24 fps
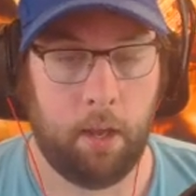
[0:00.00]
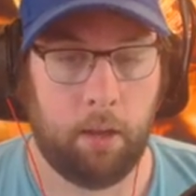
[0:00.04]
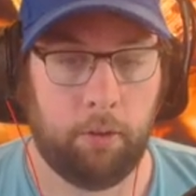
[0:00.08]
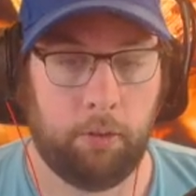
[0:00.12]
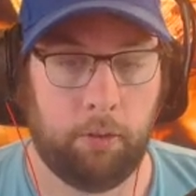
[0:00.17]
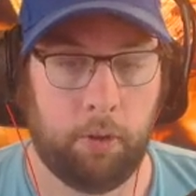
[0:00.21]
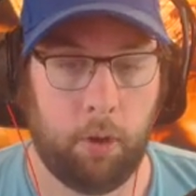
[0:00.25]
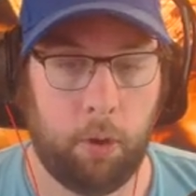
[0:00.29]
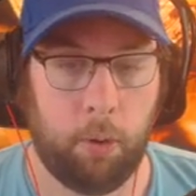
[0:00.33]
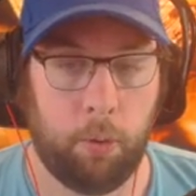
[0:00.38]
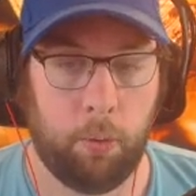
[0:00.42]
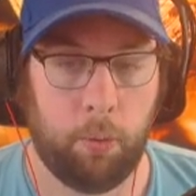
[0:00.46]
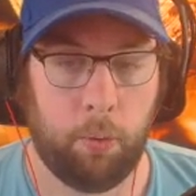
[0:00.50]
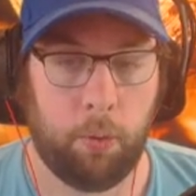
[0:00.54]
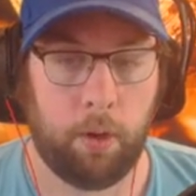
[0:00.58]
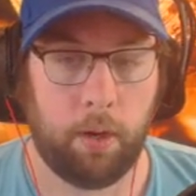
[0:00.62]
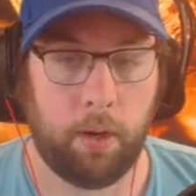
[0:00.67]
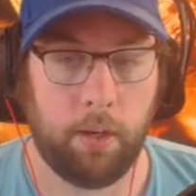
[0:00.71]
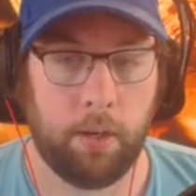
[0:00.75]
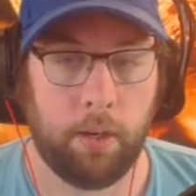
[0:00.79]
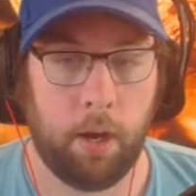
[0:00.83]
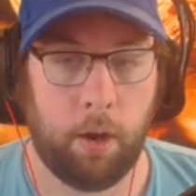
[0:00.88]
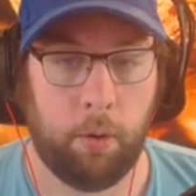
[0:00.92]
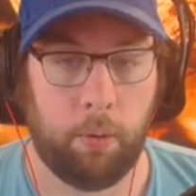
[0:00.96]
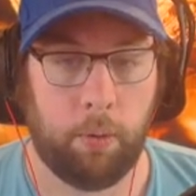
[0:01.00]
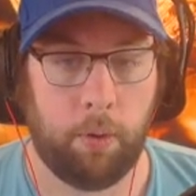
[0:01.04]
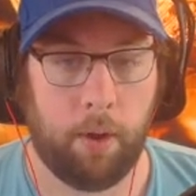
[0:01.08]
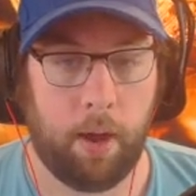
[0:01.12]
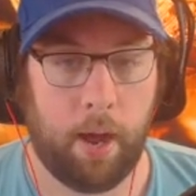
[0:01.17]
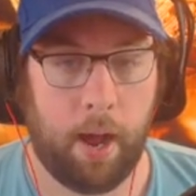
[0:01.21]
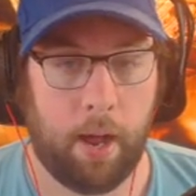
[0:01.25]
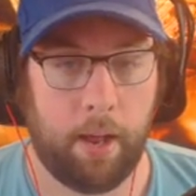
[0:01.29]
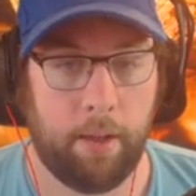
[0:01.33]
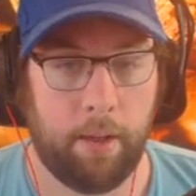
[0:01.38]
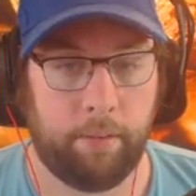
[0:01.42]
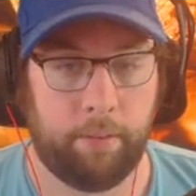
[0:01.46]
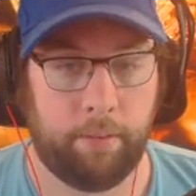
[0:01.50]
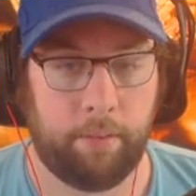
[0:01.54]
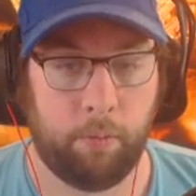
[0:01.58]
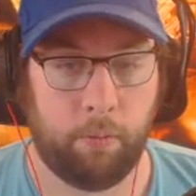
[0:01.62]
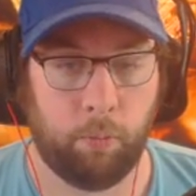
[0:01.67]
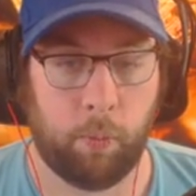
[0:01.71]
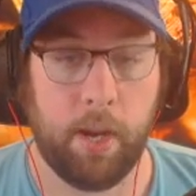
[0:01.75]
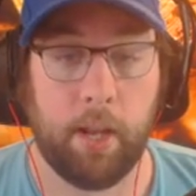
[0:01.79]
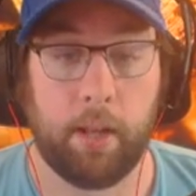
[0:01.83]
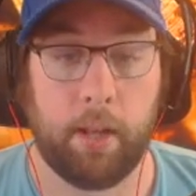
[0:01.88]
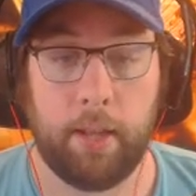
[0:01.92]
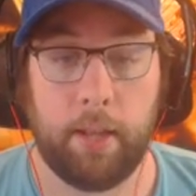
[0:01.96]
So,
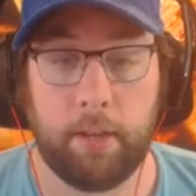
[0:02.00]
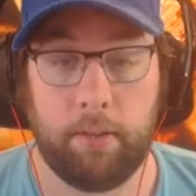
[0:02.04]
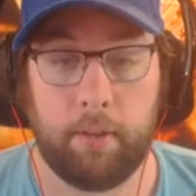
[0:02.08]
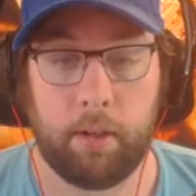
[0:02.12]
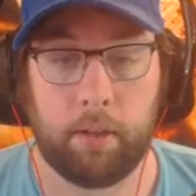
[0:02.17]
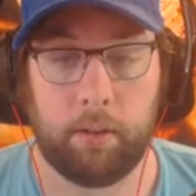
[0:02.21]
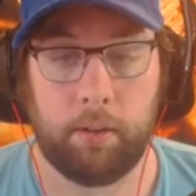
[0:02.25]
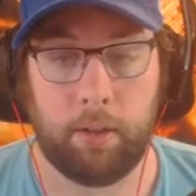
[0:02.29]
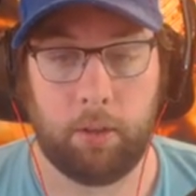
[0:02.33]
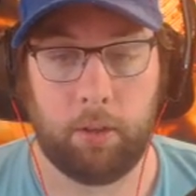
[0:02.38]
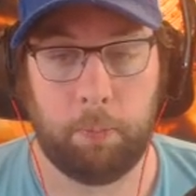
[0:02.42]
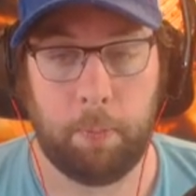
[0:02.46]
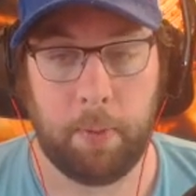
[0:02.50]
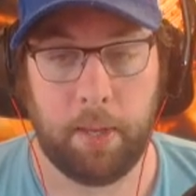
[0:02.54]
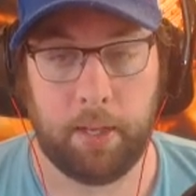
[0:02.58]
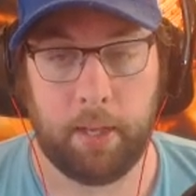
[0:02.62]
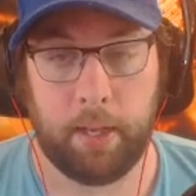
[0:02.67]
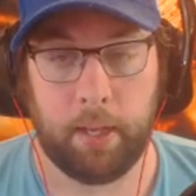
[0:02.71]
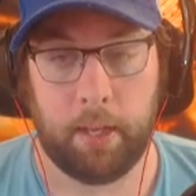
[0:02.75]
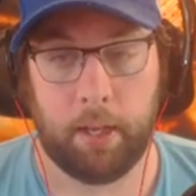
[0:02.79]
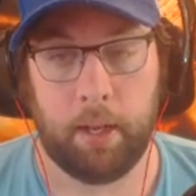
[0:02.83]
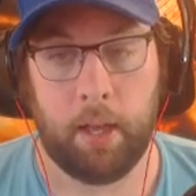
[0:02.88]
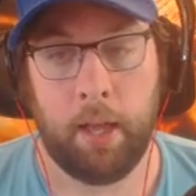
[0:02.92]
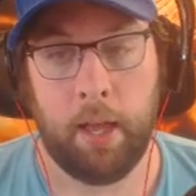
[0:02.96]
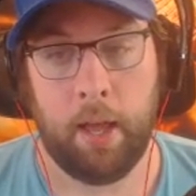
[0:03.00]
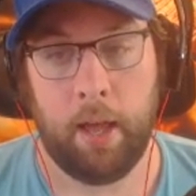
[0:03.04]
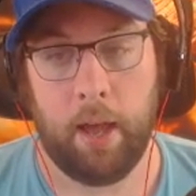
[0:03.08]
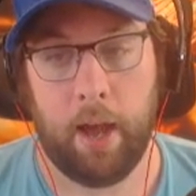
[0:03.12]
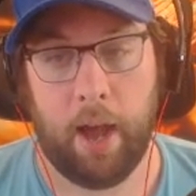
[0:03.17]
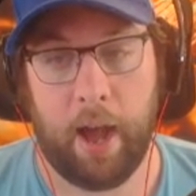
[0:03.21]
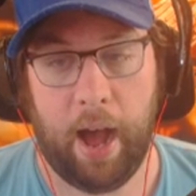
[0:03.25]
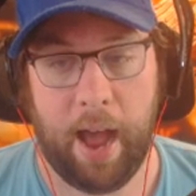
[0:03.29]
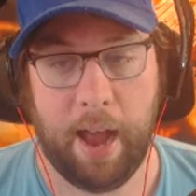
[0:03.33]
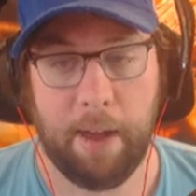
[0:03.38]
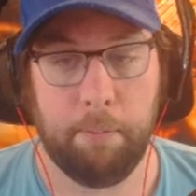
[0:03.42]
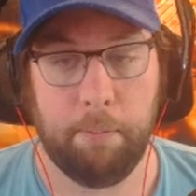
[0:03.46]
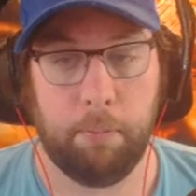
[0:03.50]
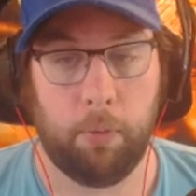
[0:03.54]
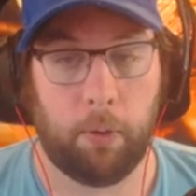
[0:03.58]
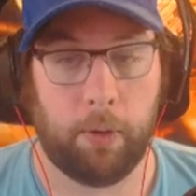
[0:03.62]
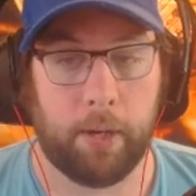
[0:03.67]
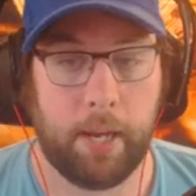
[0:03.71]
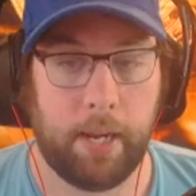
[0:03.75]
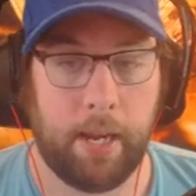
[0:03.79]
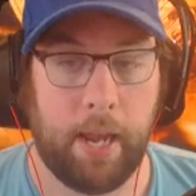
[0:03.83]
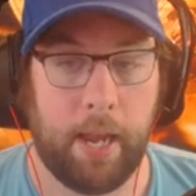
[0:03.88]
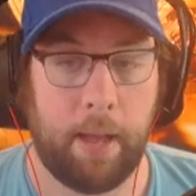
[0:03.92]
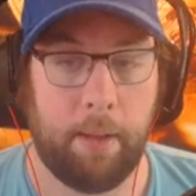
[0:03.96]
realistically speaking, I'm
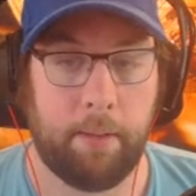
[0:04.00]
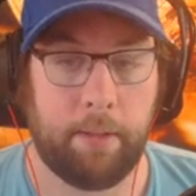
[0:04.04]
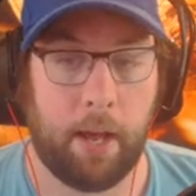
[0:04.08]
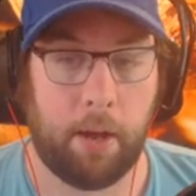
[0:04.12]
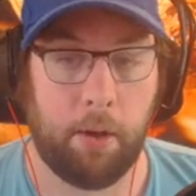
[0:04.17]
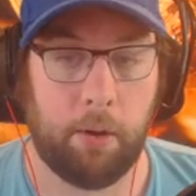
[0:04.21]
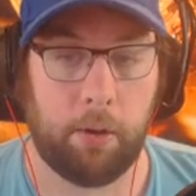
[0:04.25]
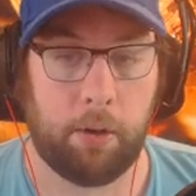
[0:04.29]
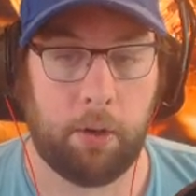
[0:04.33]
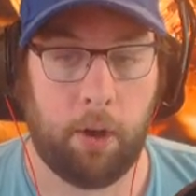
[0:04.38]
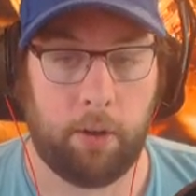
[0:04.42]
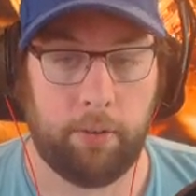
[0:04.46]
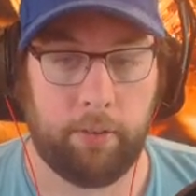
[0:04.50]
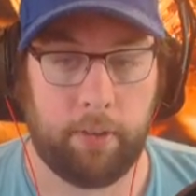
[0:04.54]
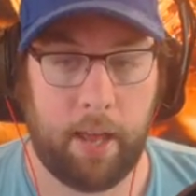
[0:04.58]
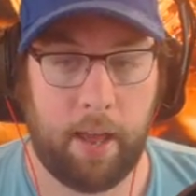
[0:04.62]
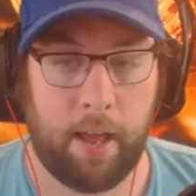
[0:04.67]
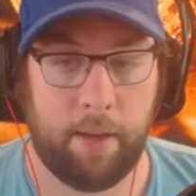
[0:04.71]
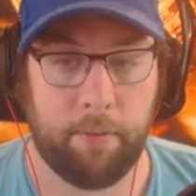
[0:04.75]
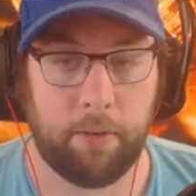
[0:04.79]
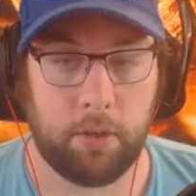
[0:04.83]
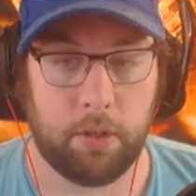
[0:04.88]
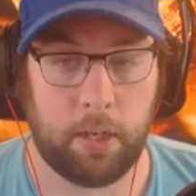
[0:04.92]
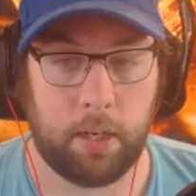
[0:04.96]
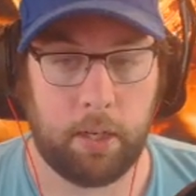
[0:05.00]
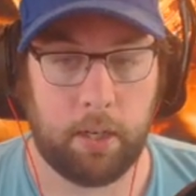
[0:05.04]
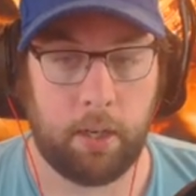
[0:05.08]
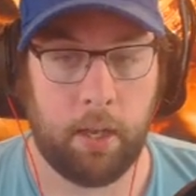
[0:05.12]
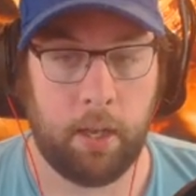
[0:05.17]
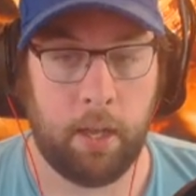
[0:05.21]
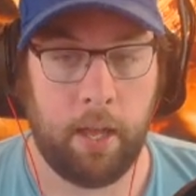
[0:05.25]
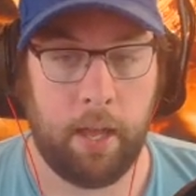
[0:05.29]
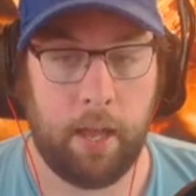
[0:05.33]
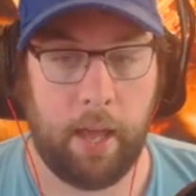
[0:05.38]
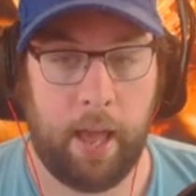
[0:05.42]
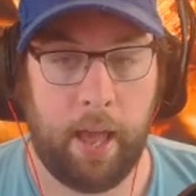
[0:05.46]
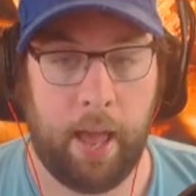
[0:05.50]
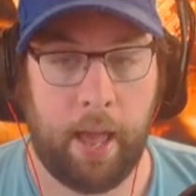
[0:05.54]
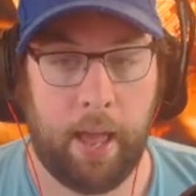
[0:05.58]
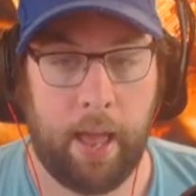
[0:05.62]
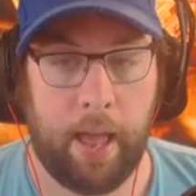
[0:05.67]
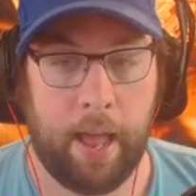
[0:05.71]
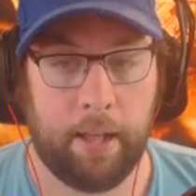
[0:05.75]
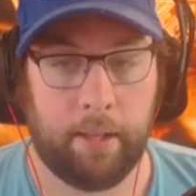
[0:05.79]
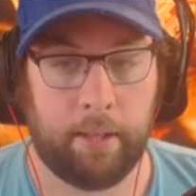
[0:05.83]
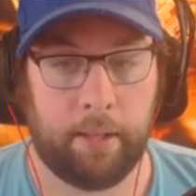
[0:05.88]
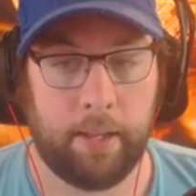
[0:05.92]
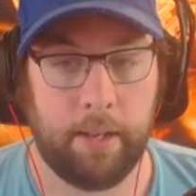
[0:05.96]
looking at dollar cost averaging
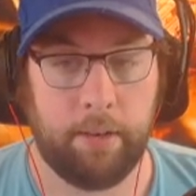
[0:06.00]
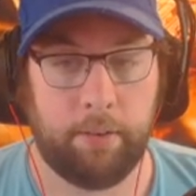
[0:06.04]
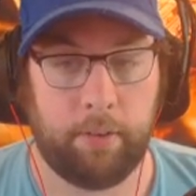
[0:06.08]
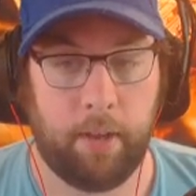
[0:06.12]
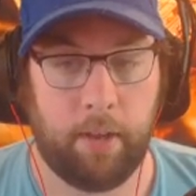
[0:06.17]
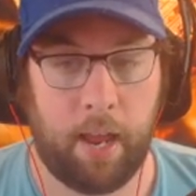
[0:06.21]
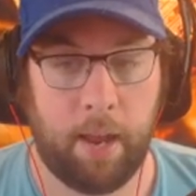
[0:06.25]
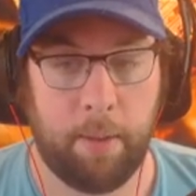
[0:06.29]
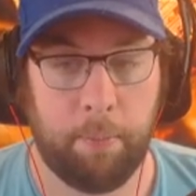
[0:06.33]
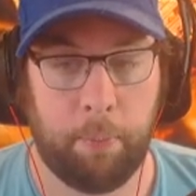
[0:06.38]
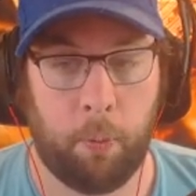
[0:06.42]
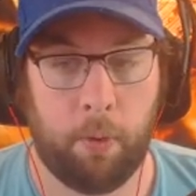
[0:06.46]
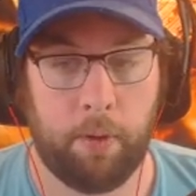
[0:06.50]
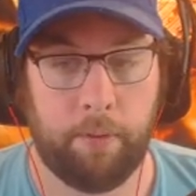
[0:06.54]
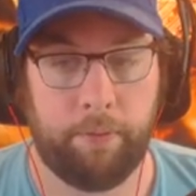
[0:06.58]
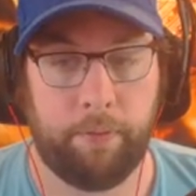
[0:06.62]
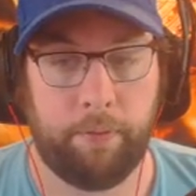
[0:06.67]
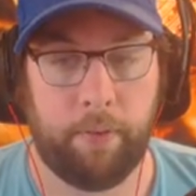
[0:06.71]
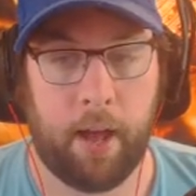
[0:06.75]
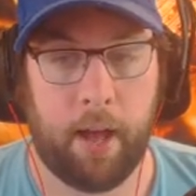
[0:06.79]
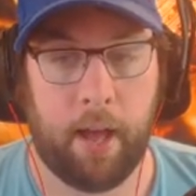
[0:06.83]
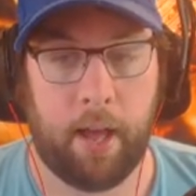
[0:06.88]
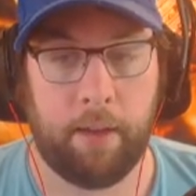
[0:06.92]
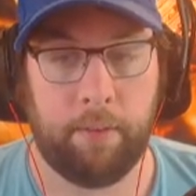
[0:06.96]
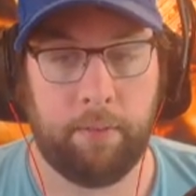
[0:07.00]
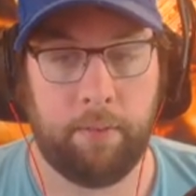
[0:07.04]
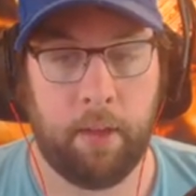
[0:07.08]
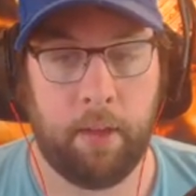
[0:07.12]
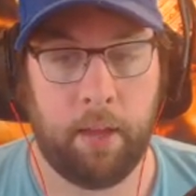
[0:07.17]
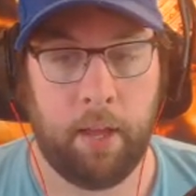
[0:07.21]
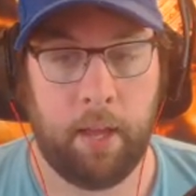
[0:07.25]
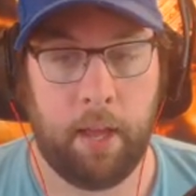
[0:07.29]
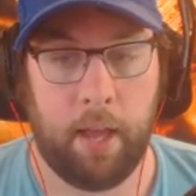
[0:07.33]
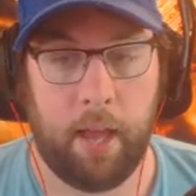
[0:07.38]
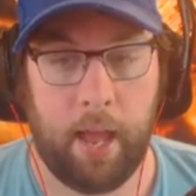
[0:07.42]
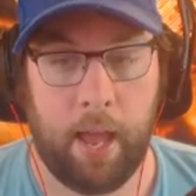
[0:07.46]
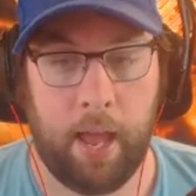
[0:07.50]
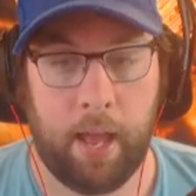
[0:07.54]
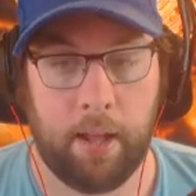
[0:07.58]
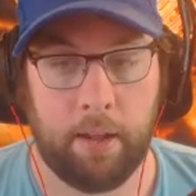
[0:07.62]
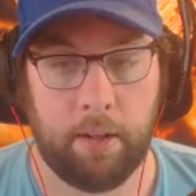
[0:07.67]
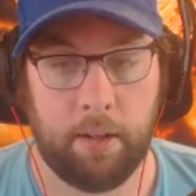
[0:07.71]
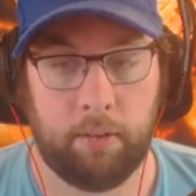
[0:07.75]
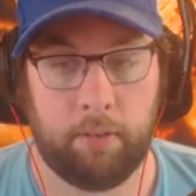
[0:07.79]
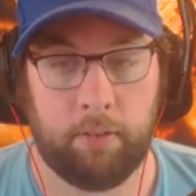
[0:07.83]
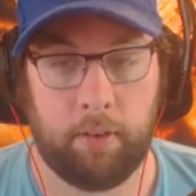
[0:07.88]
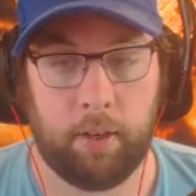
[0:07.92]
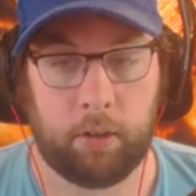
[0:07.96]
at least 8.5
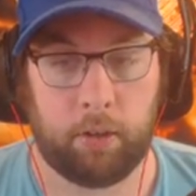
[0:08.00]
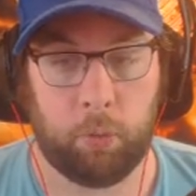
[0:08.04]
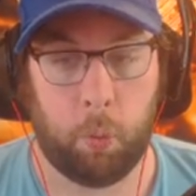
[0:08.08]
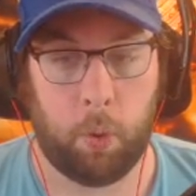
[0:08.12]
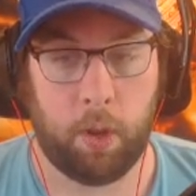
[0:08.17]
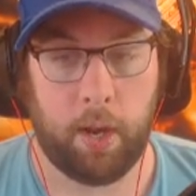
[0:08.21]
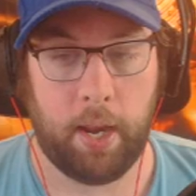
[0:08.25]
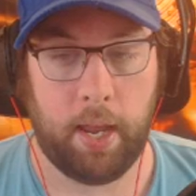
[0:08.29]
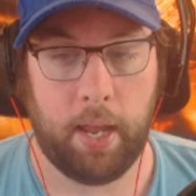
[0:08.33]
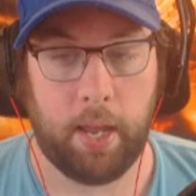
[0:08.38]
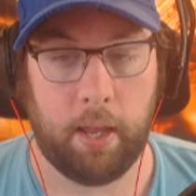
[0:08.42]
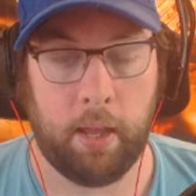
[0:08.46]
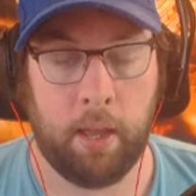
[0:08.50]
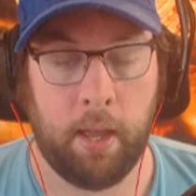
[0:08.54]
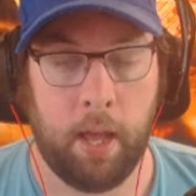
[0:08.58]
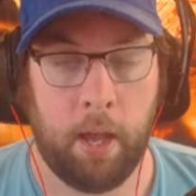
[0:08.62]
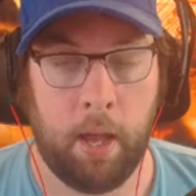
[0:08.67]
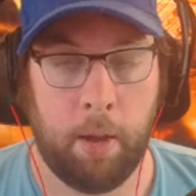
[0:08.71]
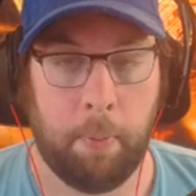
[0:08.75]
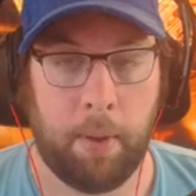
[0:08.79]
and 618.